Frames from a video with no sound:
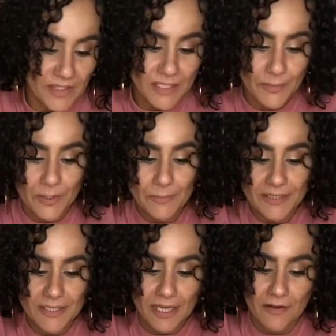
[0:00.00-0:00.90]
Spirit,
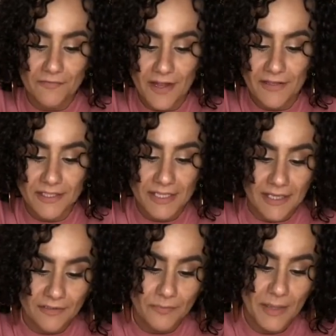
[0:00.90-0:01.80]
please clarify this
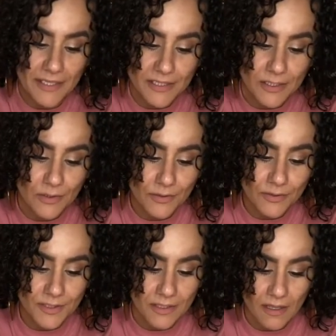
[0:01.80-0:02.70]
Nine of Pentacles.